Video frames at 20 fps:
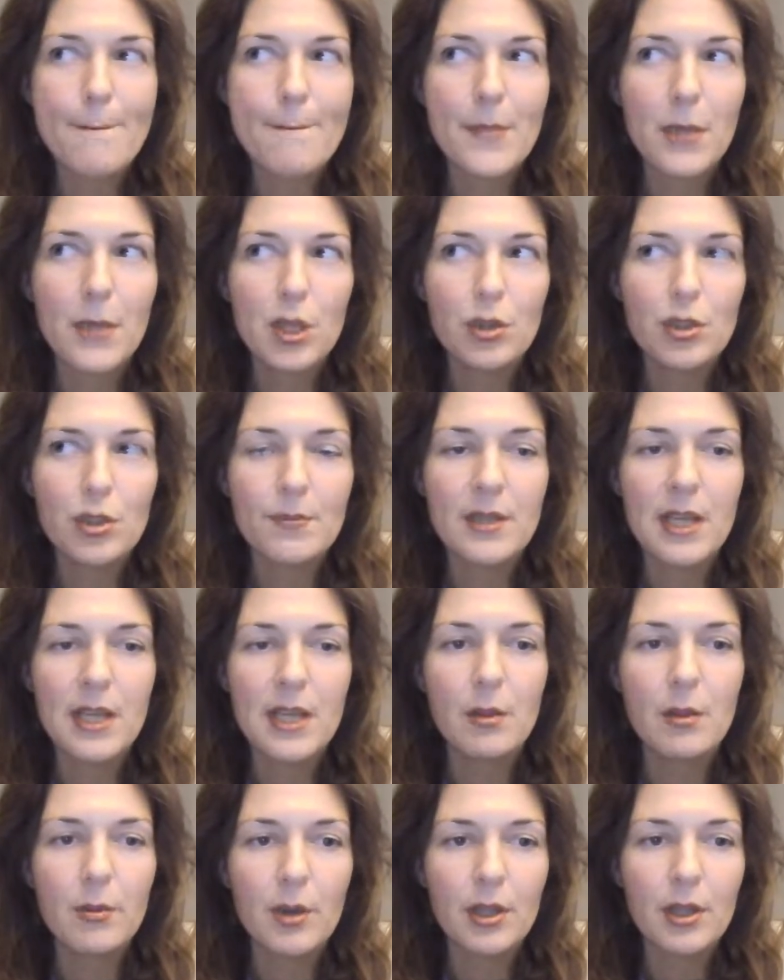YouTube
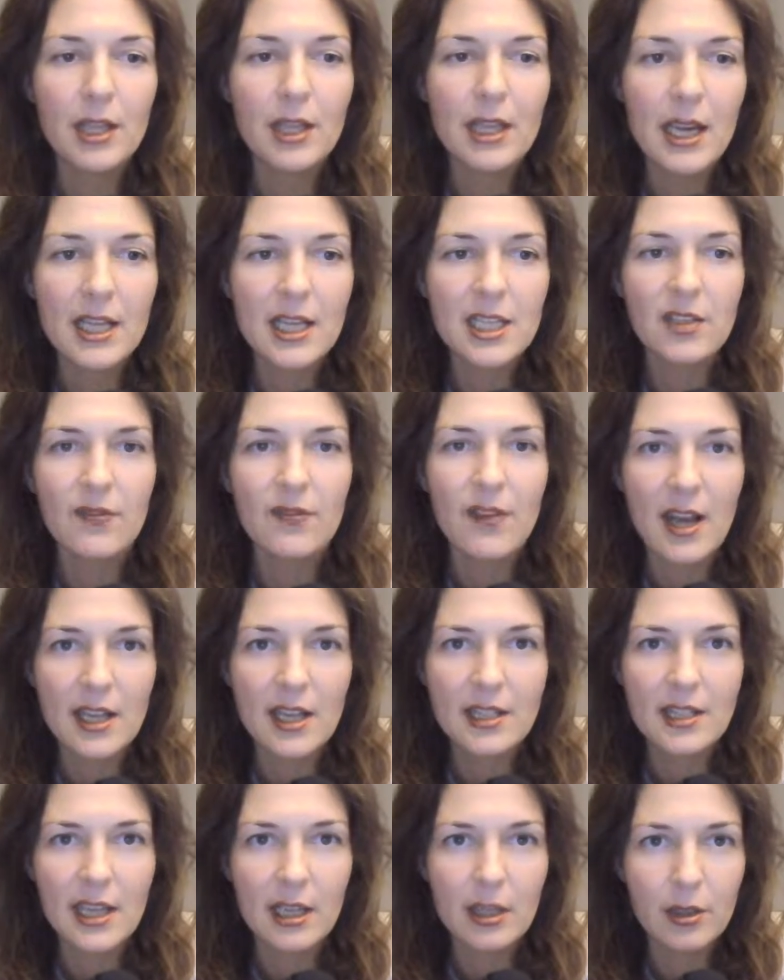channel monetized
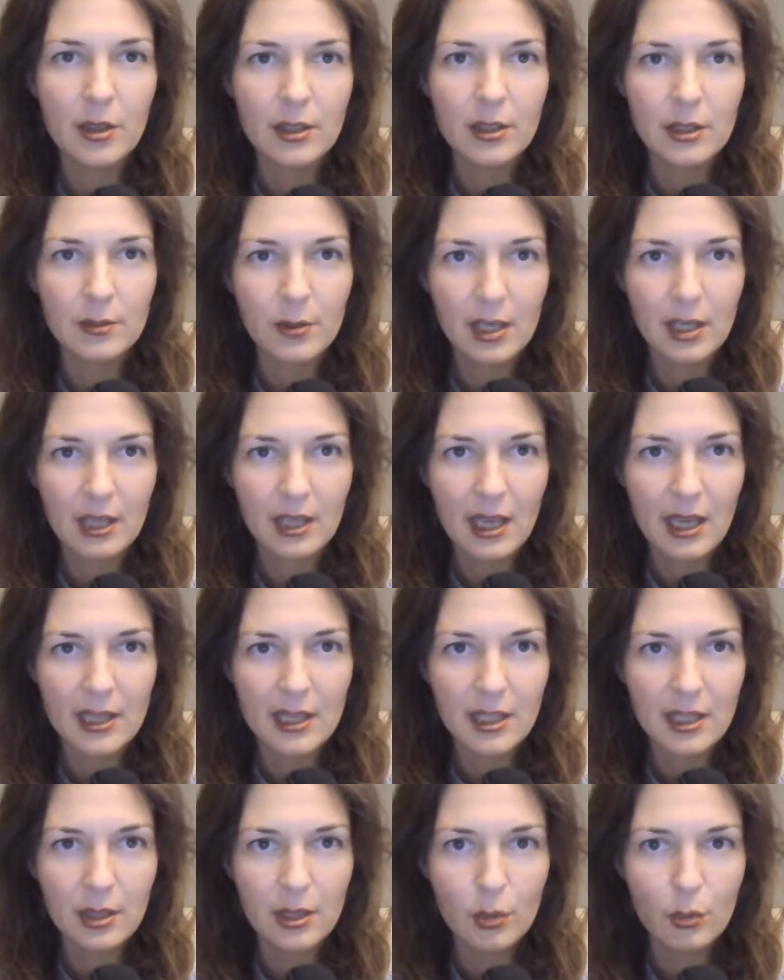fast. I got it monetized
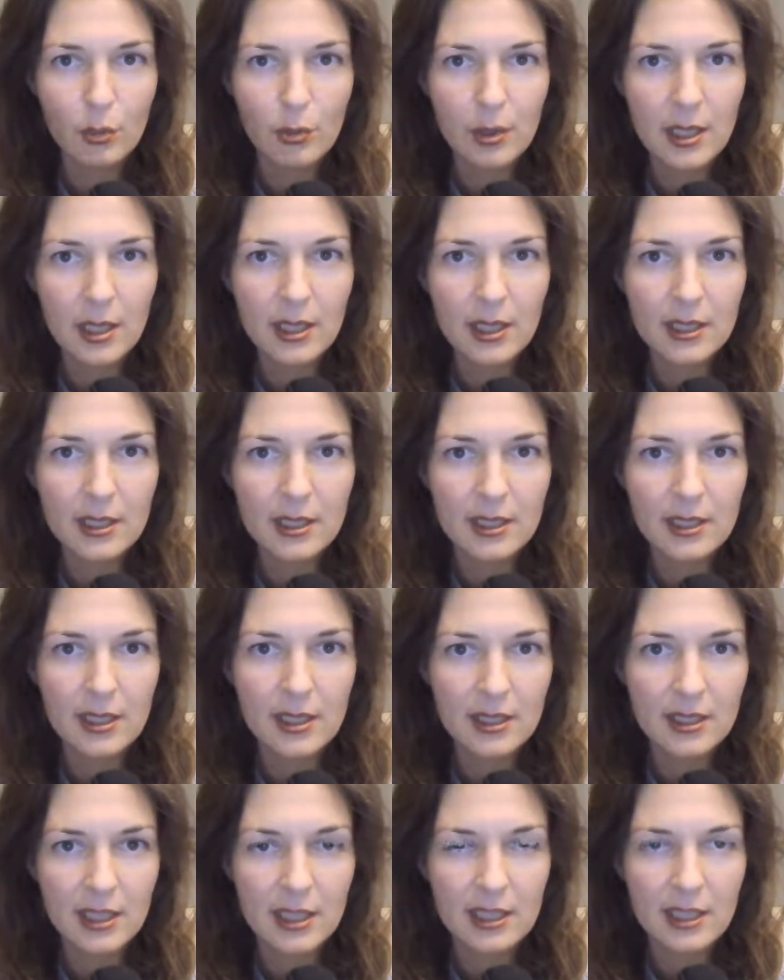in 2 weeks
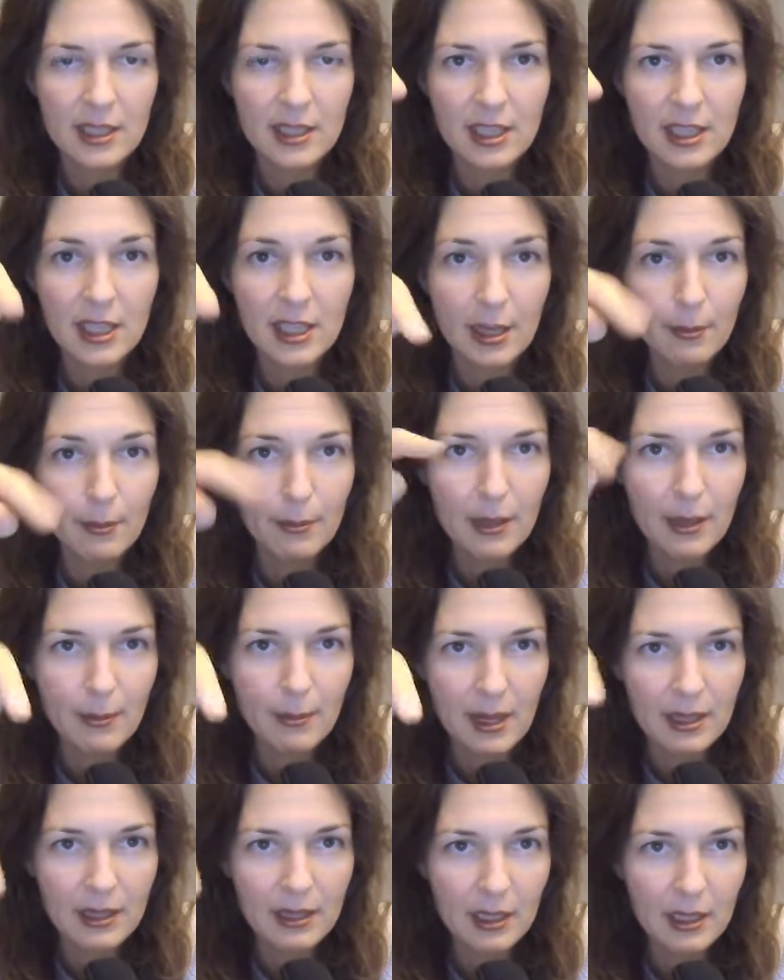since I started
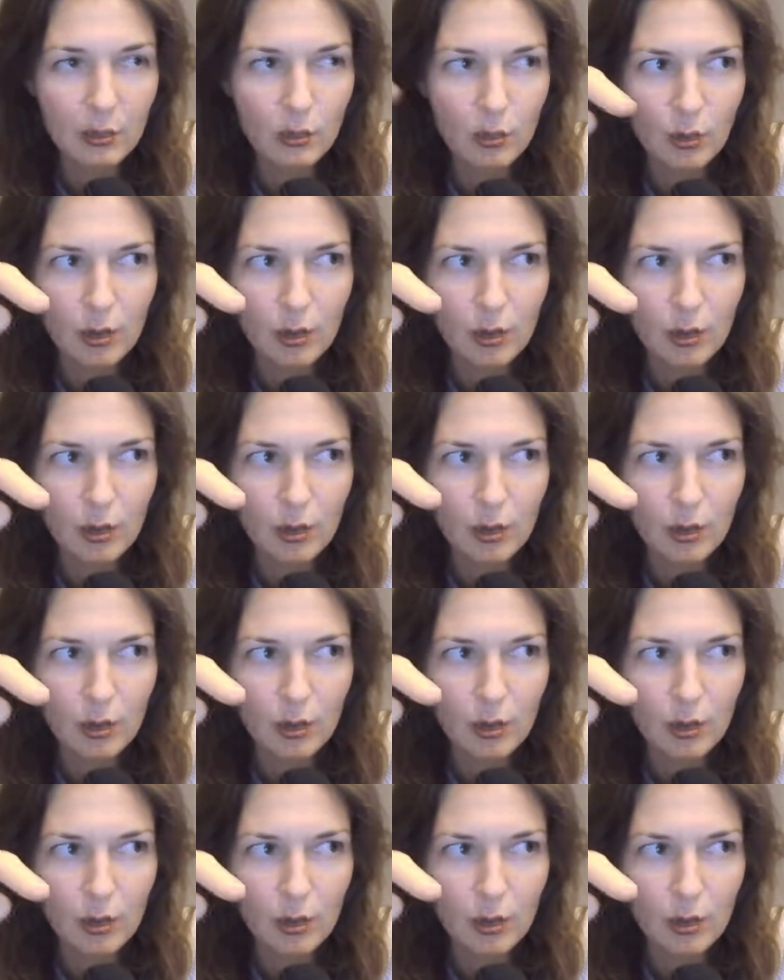implementing